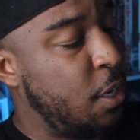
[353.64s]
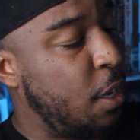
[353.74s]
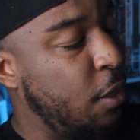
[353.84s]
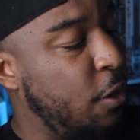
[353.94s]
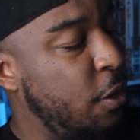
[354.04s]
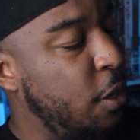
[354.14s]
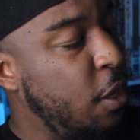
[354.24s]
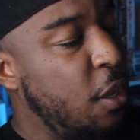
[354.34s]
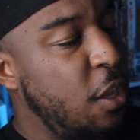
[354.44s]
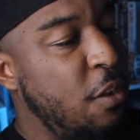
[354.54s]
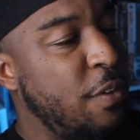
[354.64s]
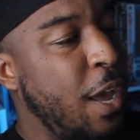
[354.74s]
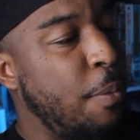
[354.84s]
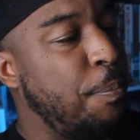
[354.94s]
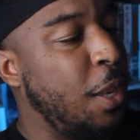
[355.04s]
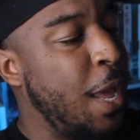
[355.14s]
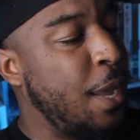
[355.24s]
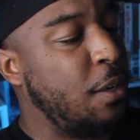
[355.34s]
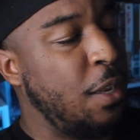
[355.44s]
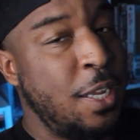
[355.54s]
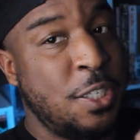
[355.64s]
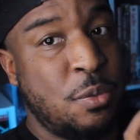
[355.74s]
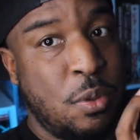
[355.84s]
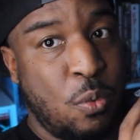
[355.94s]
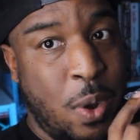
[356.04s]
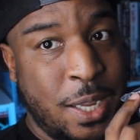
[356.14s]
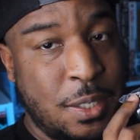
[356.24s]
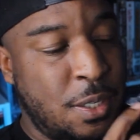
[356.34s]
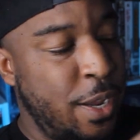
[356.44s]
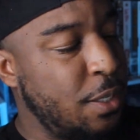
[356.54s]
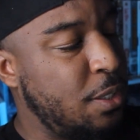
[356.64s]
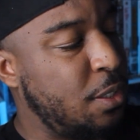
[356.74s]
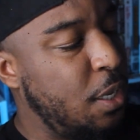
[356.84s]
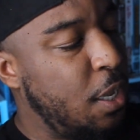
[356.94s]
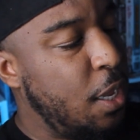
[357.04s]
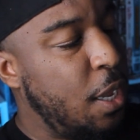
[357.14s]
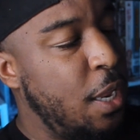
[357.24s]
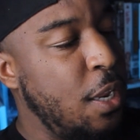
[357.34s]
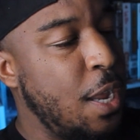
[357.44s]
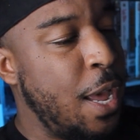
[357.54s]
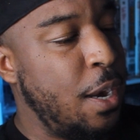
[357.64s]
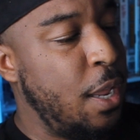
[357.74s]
color. You've got a black lace with white text, and you got